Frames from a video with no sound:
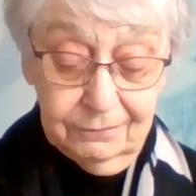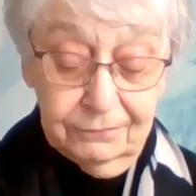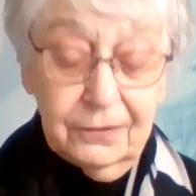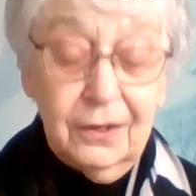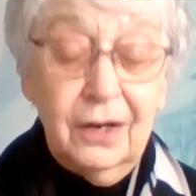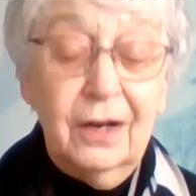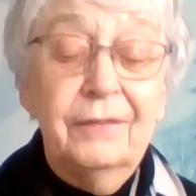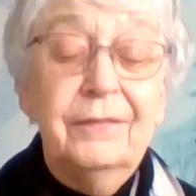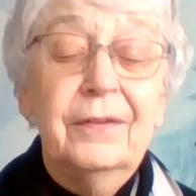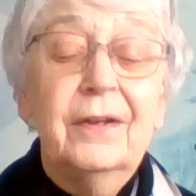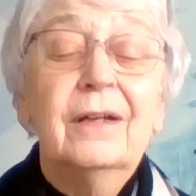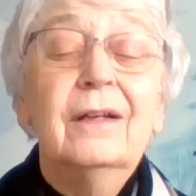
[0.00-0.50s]

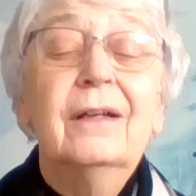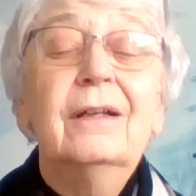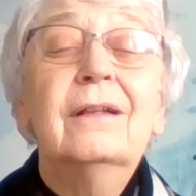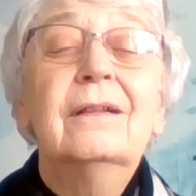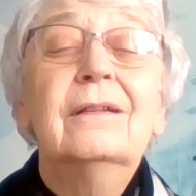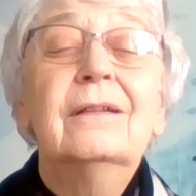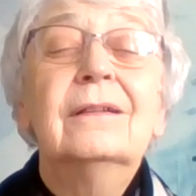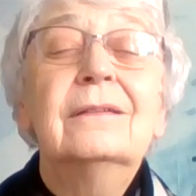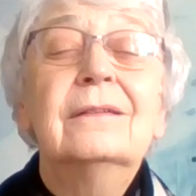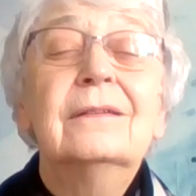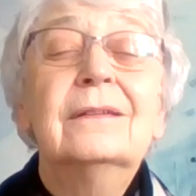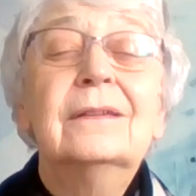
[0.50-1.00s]
Father,
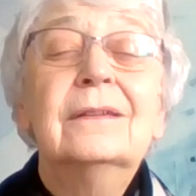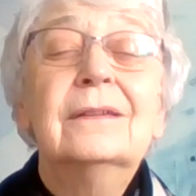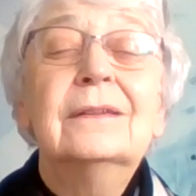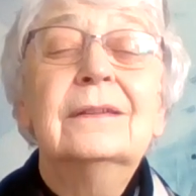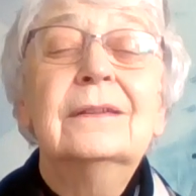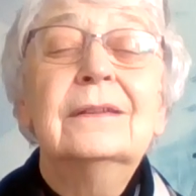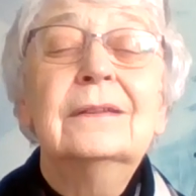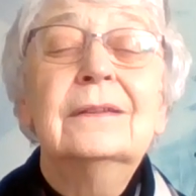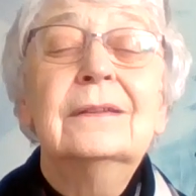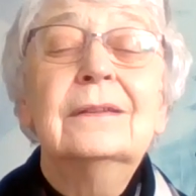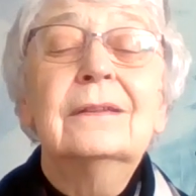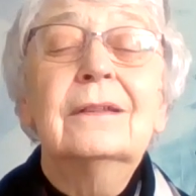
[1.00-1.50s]

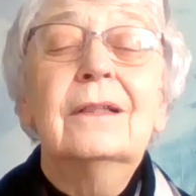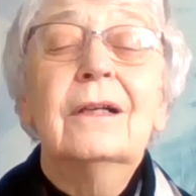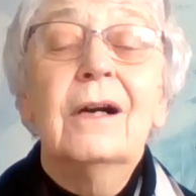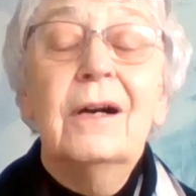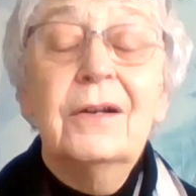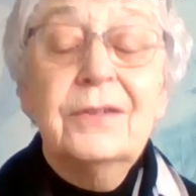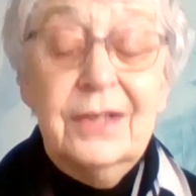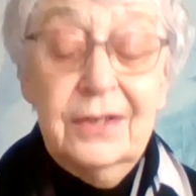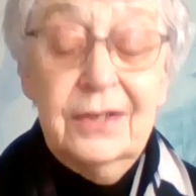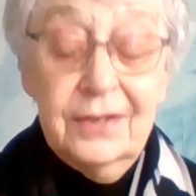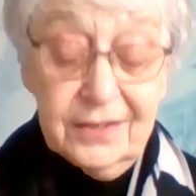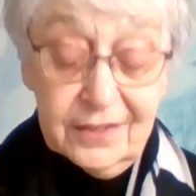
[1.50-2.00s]

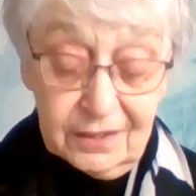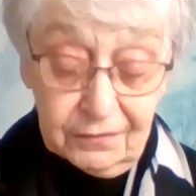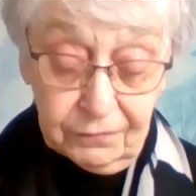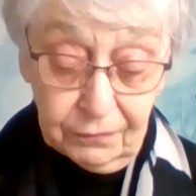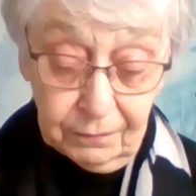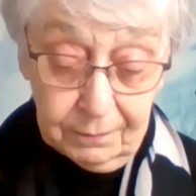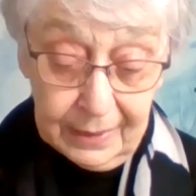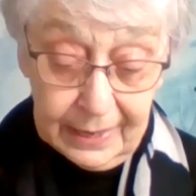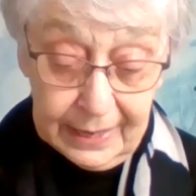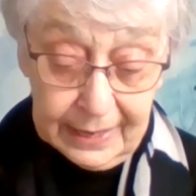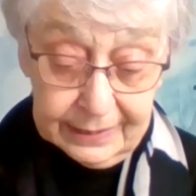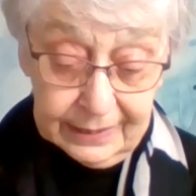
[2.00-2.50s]
guard us
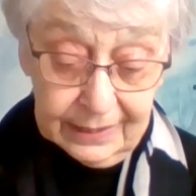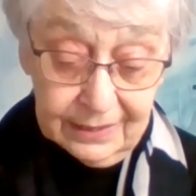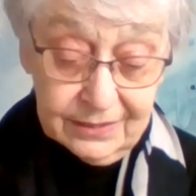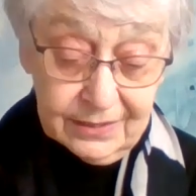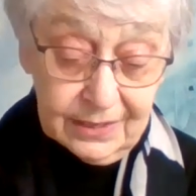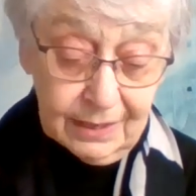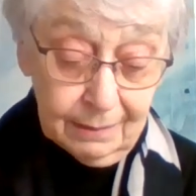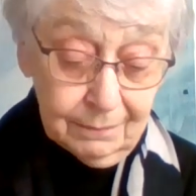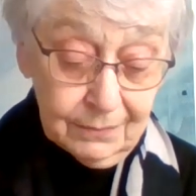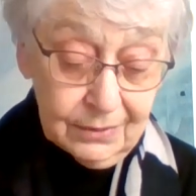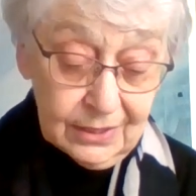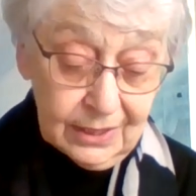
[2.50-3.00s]
from any
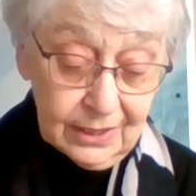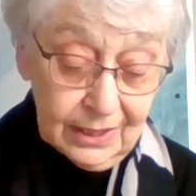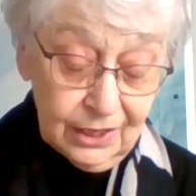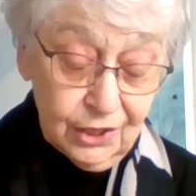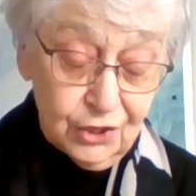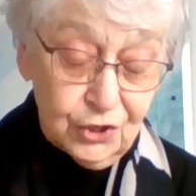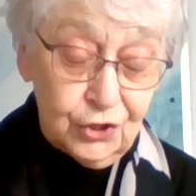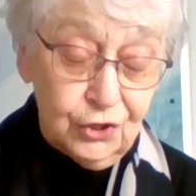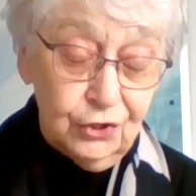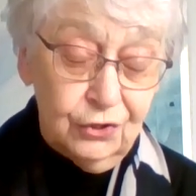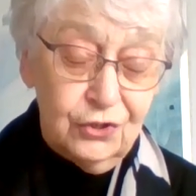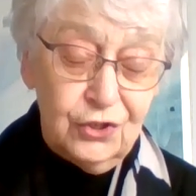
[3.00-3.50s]

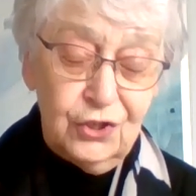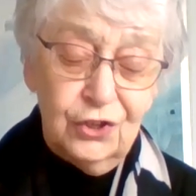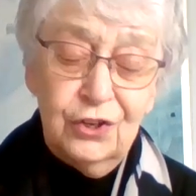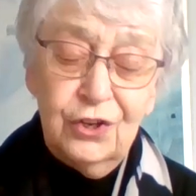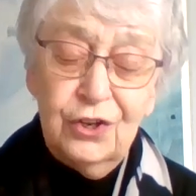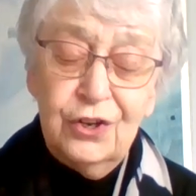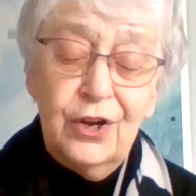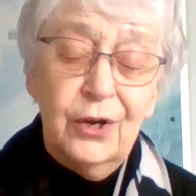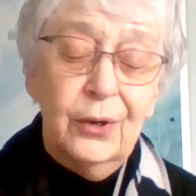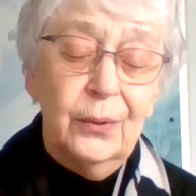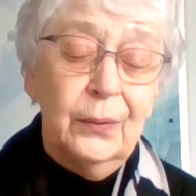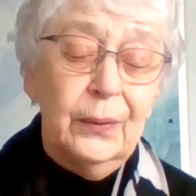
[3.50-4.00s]
temptation to
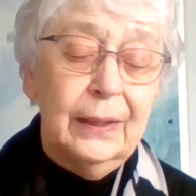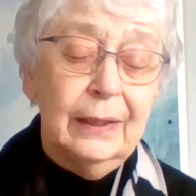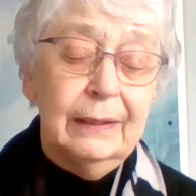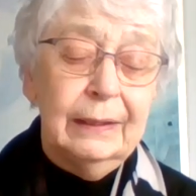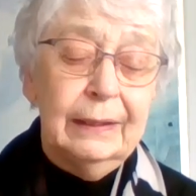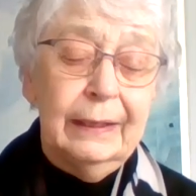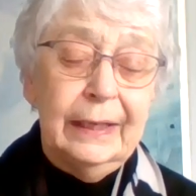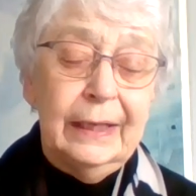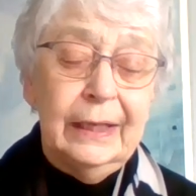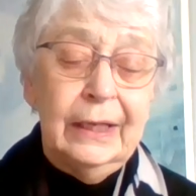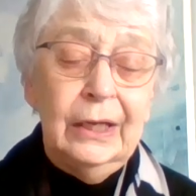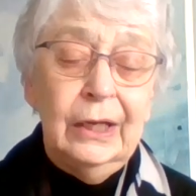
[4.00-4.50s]

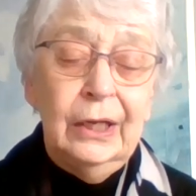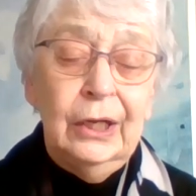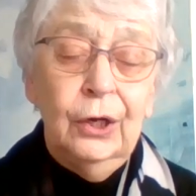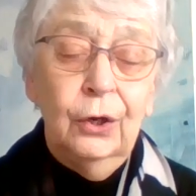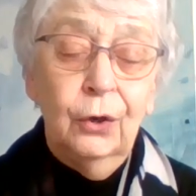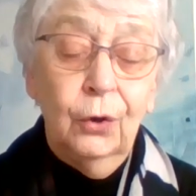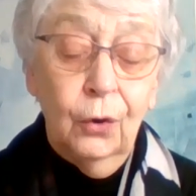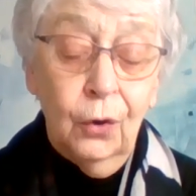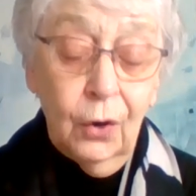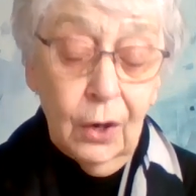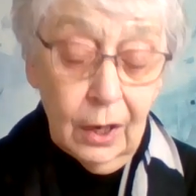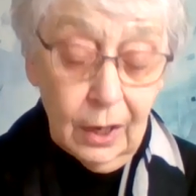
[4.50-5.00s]
knowingly
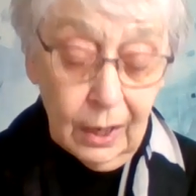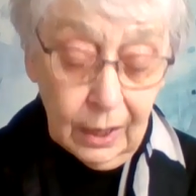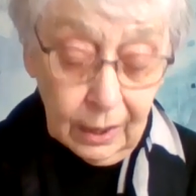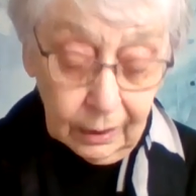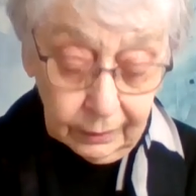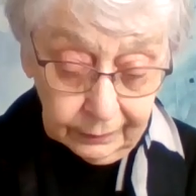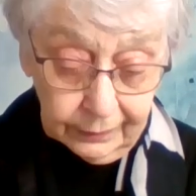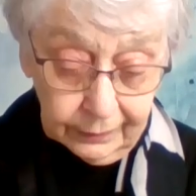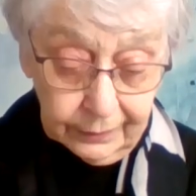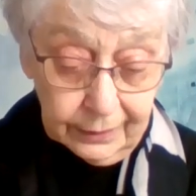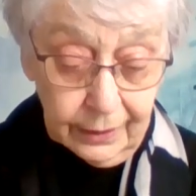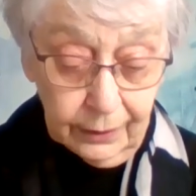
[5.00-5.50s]
or
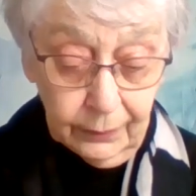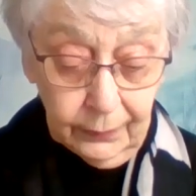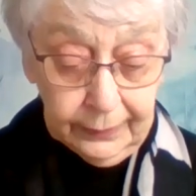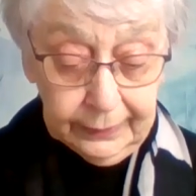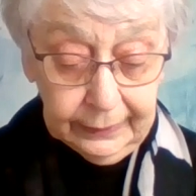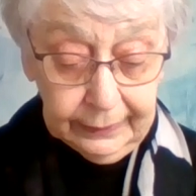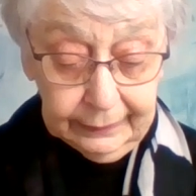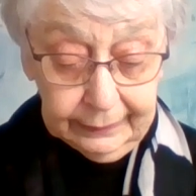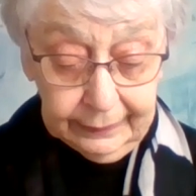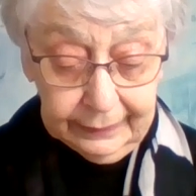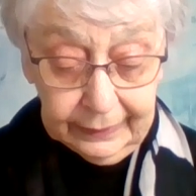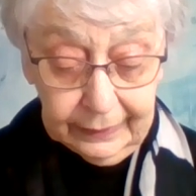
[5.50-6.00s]

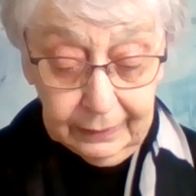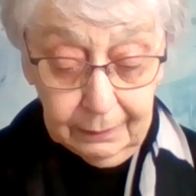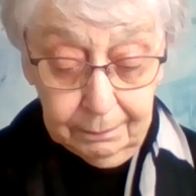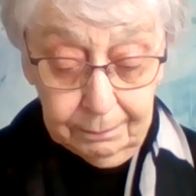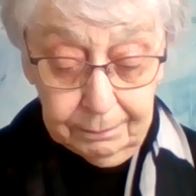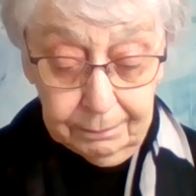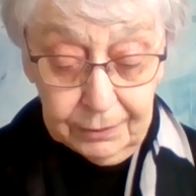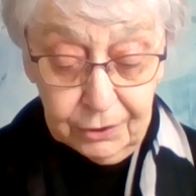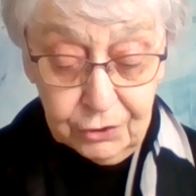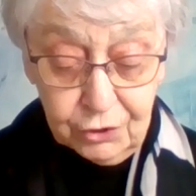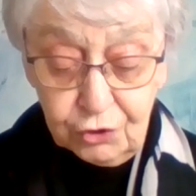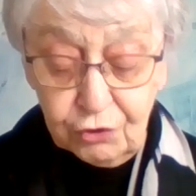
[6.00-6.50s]
unknowingly
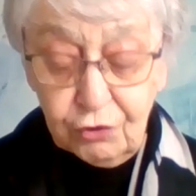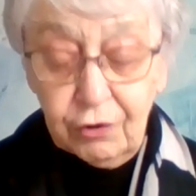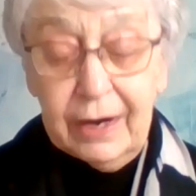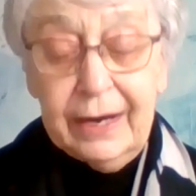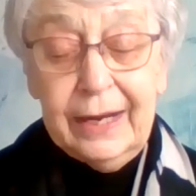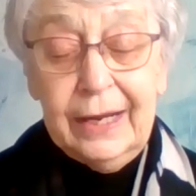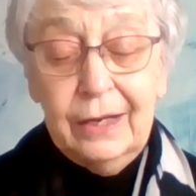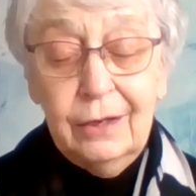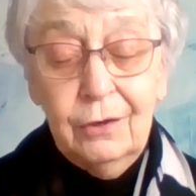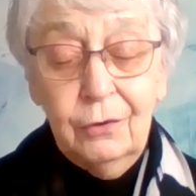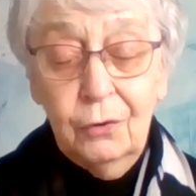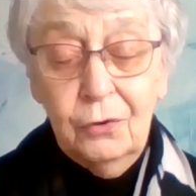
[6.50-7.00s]

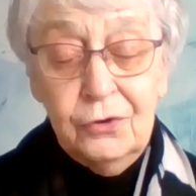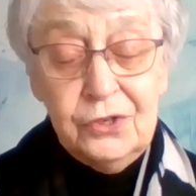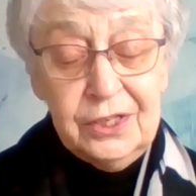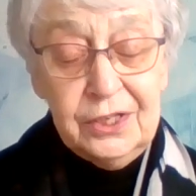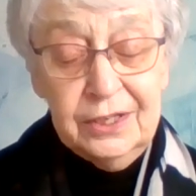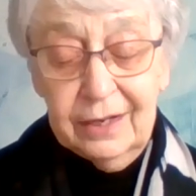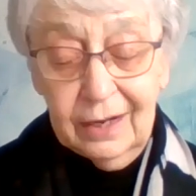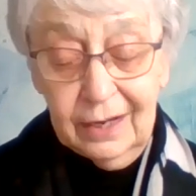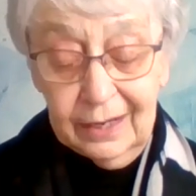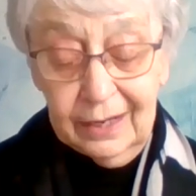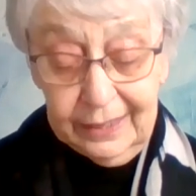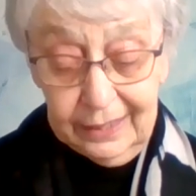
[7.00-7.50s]
betray or
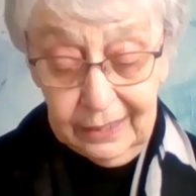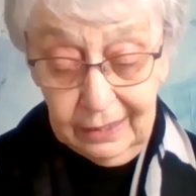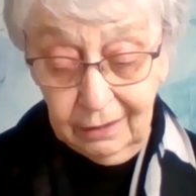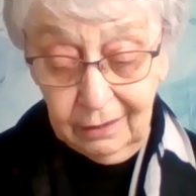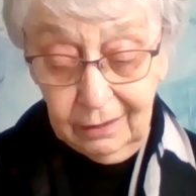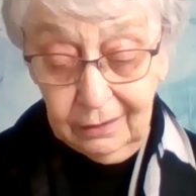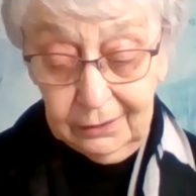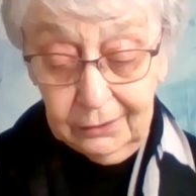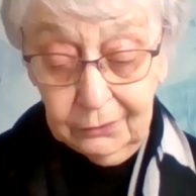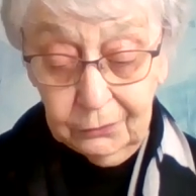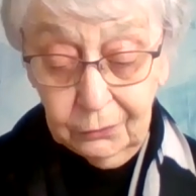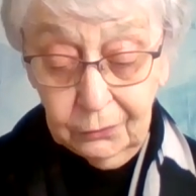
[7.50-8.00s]
deny
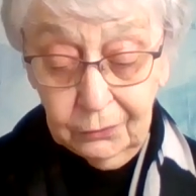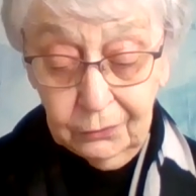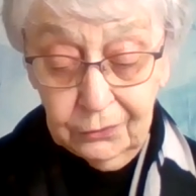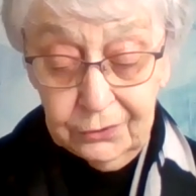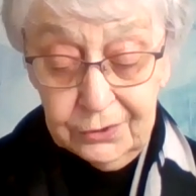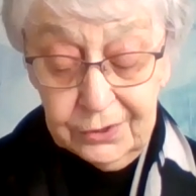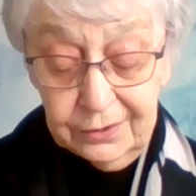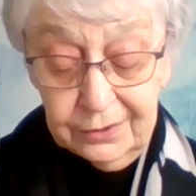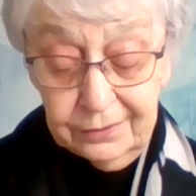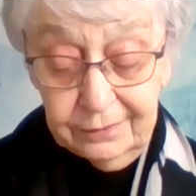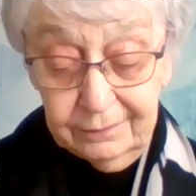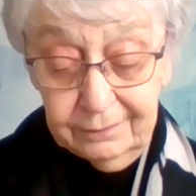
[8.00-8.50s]
our
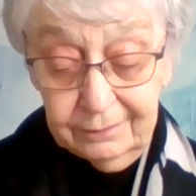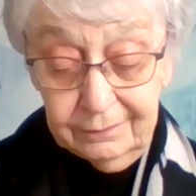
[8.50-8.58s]
Lord.